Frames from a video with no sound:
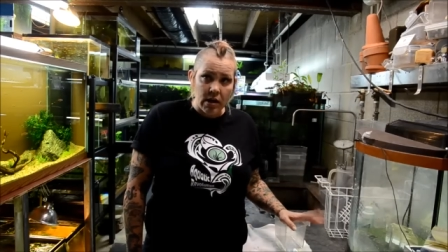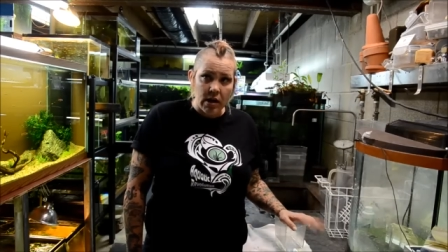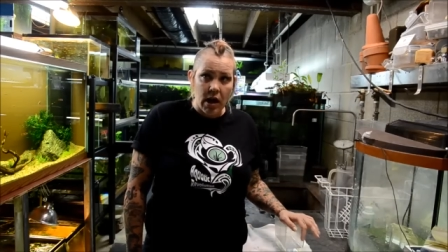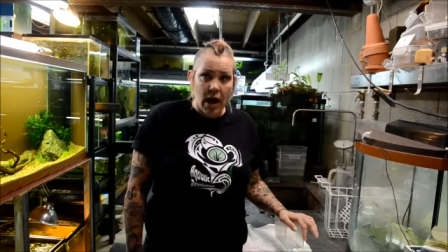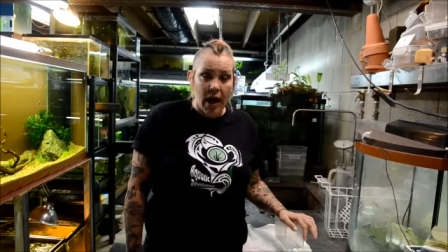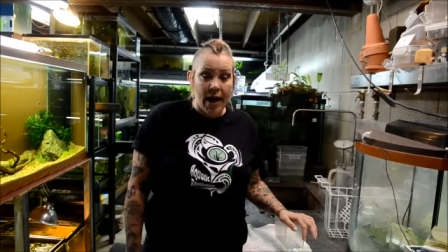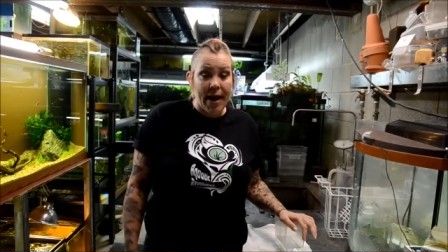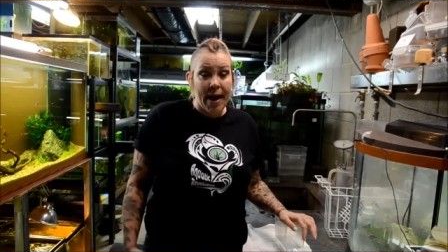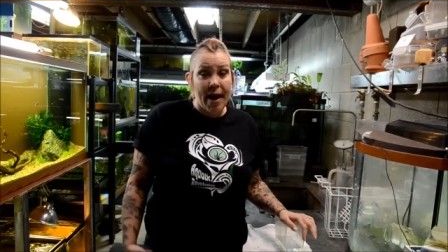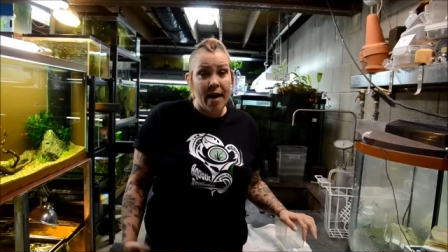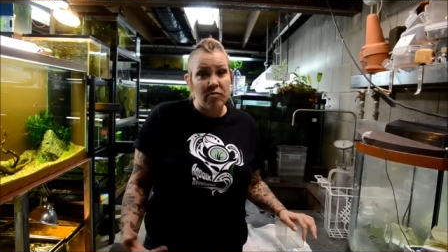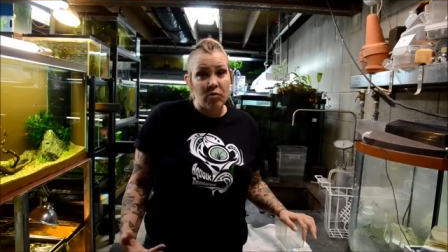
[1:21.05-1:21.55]

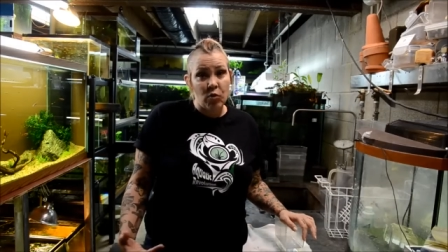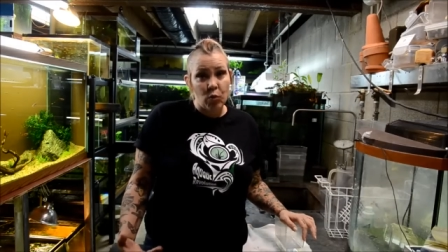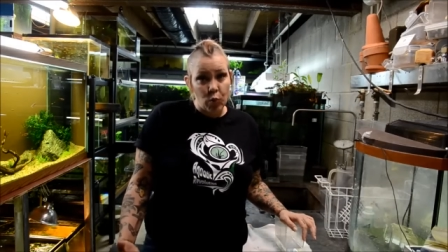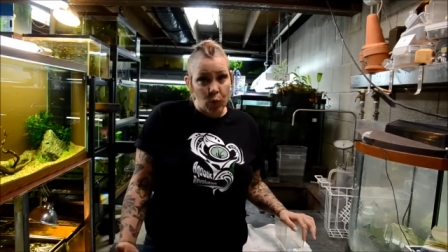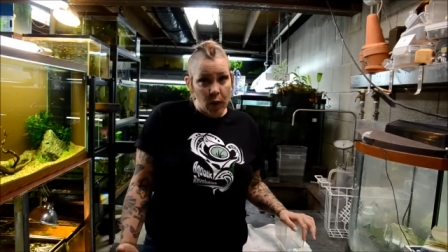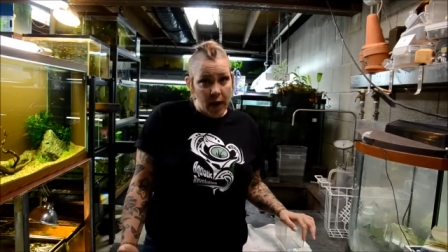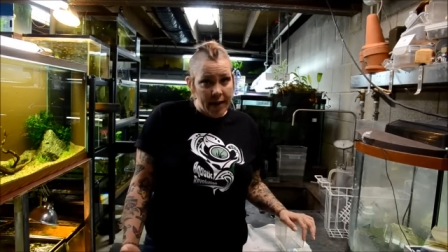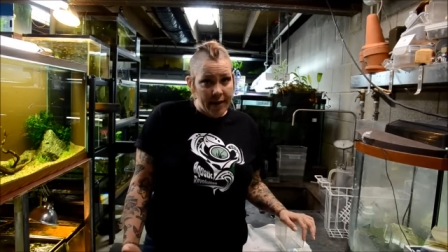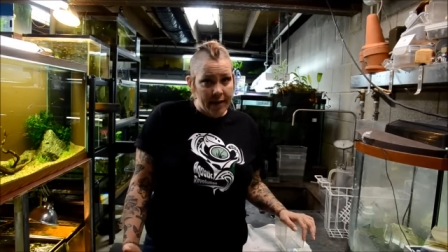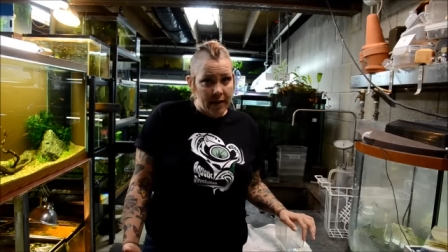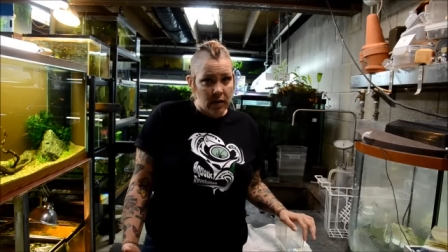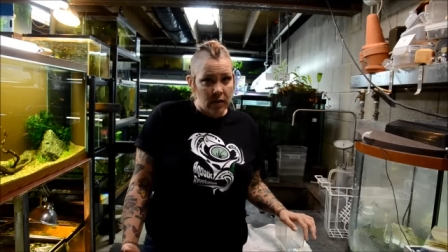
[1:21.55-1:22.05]
I have a
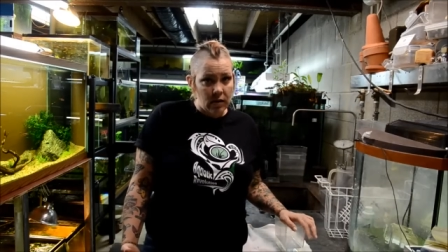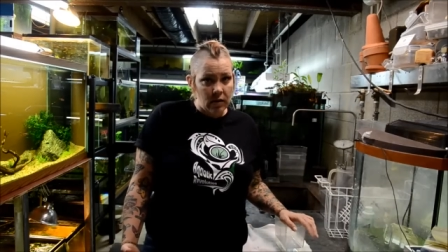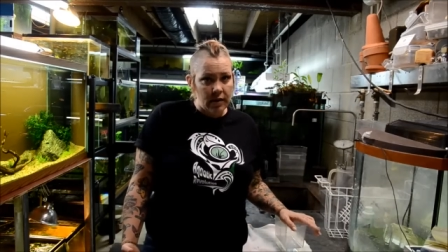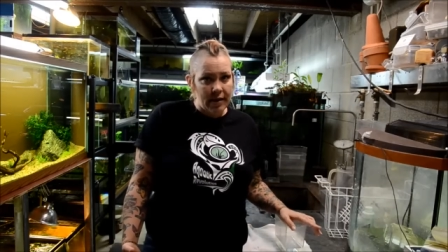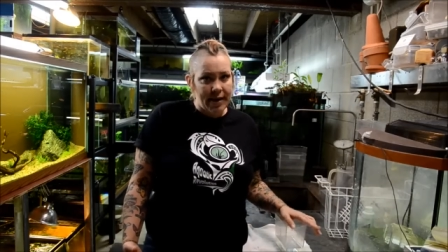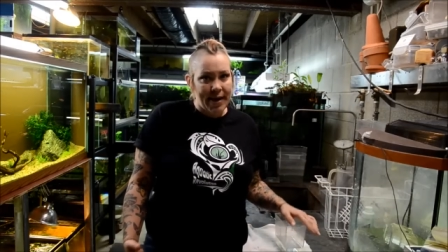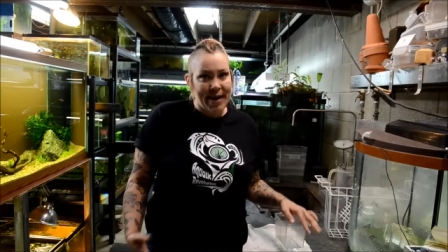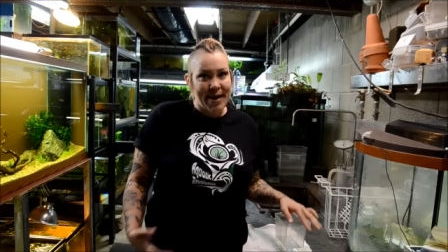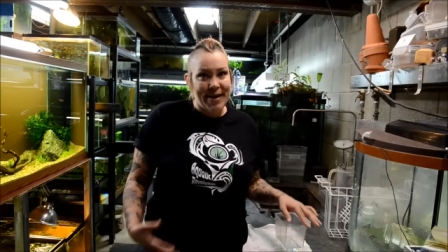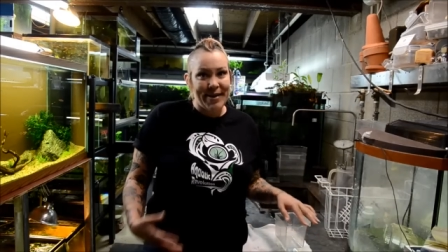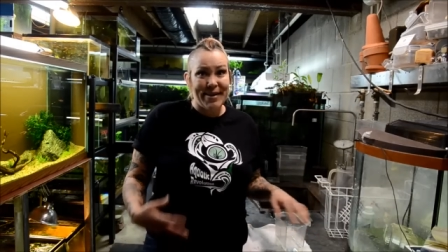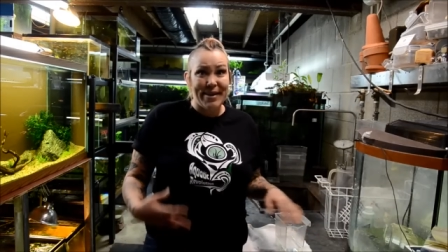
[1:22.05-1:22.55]
well,
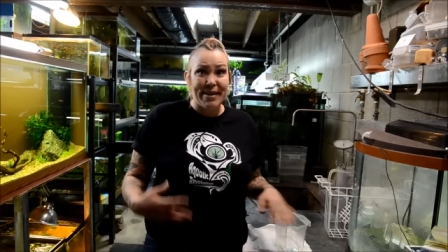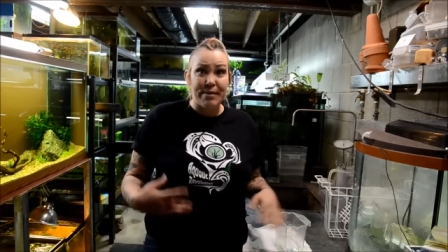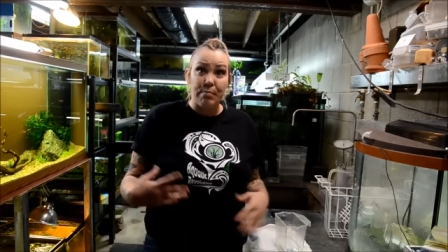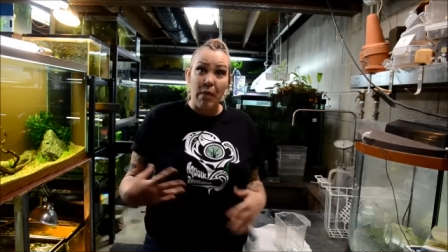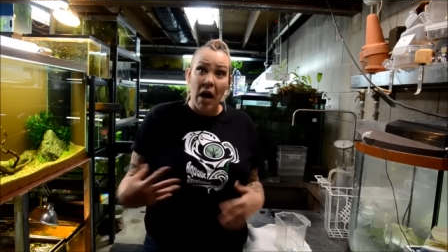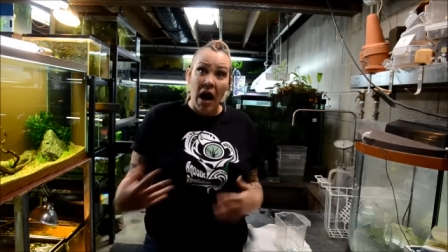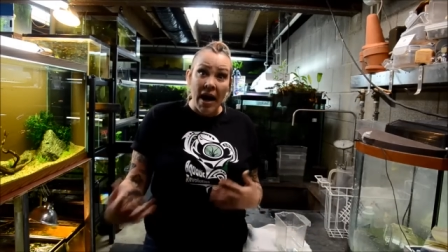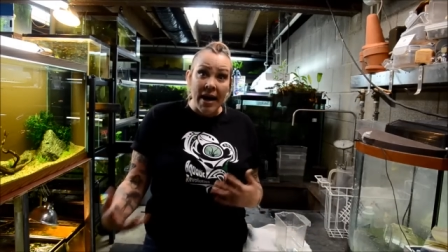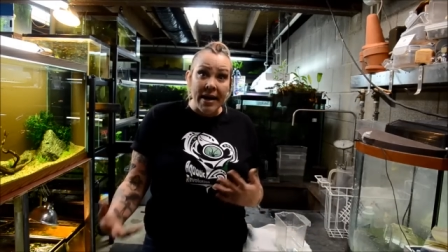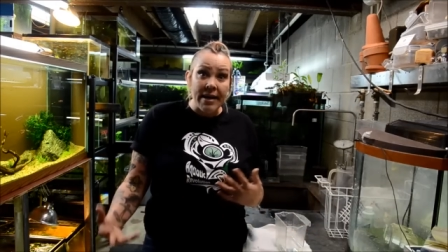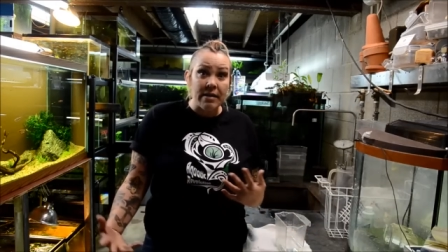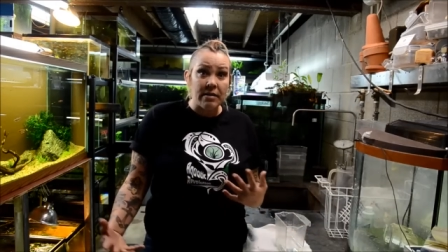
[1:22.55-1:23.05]
and
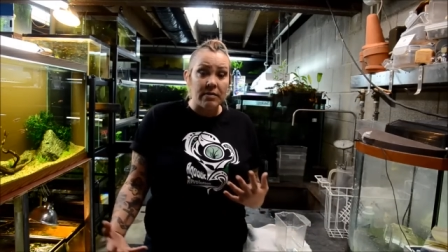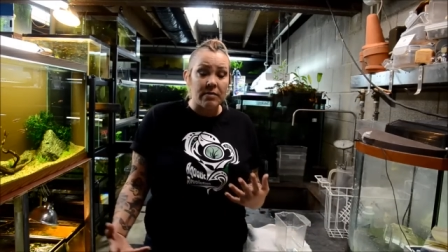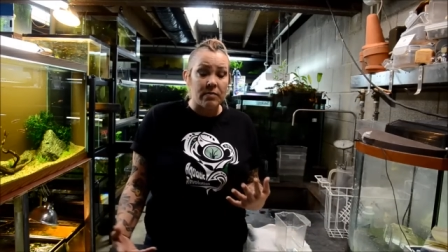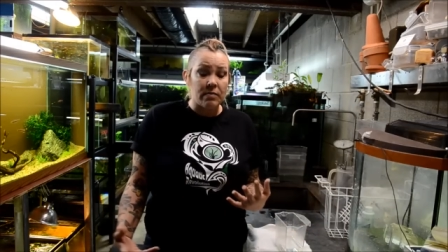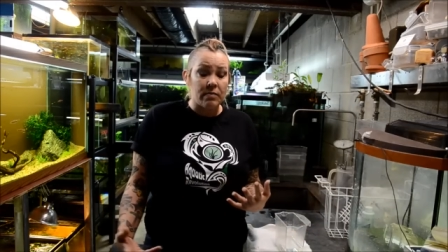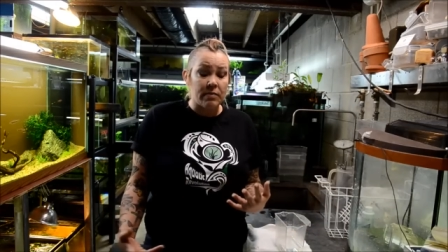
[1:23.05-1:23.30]
my